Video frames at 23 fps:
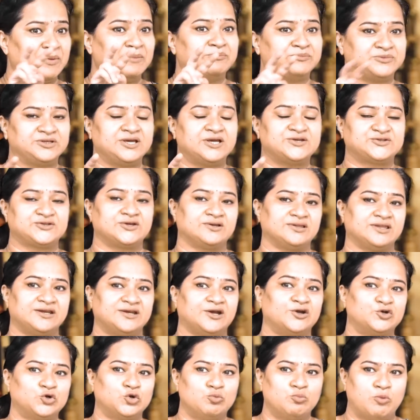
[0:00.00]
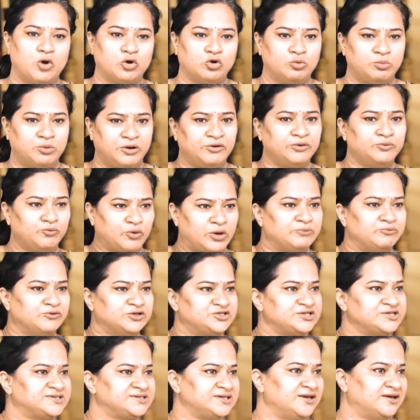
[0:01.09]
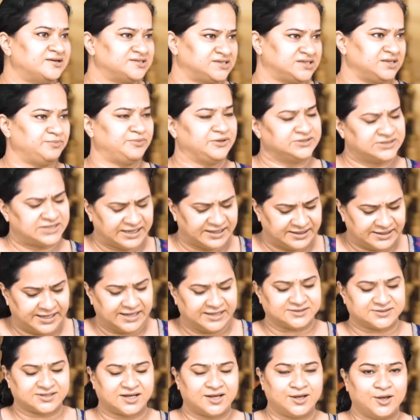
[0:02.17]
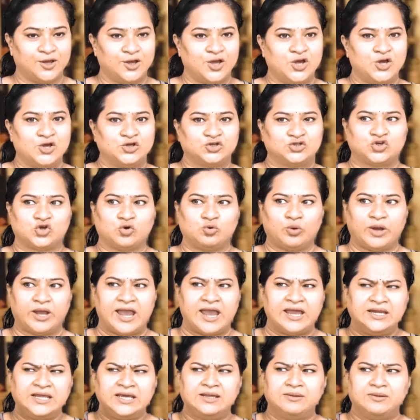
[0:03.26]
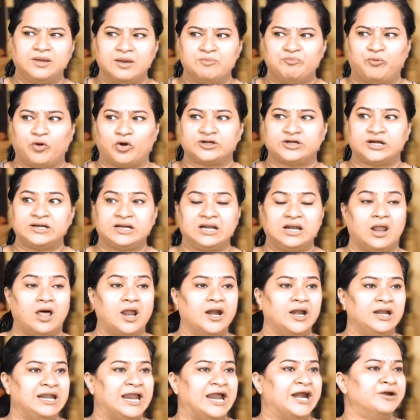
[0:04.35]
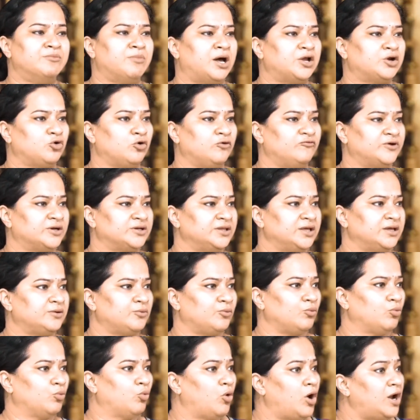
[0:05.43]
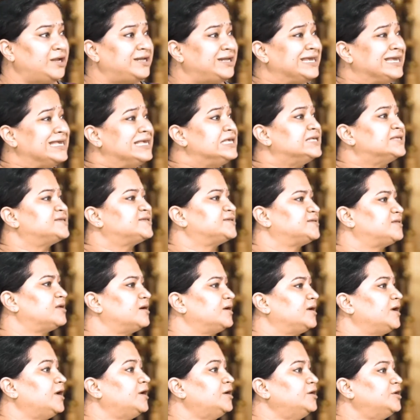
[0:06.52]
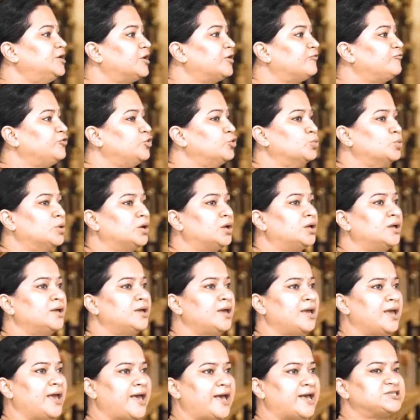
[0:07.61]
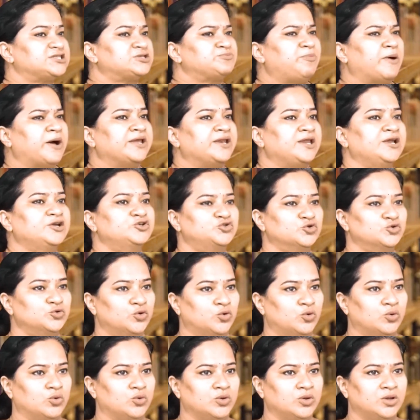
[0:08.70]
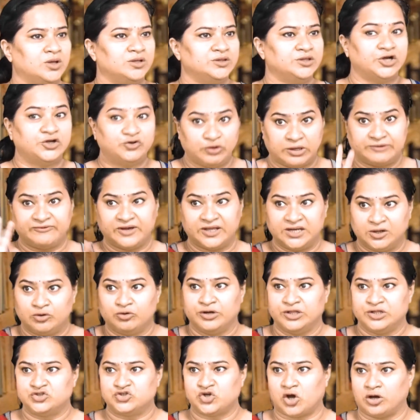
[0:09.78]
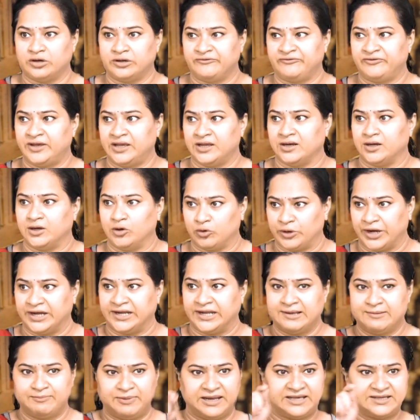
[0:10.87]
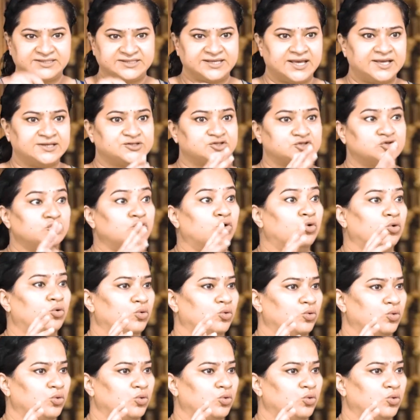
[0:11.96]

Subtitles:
yes, sir, there are two Bongo Bhavan, one which is near CP. He's like, great. So any important landmark over there? What is the interviewer aspiring to know? That you are very good in geography, locating places? No.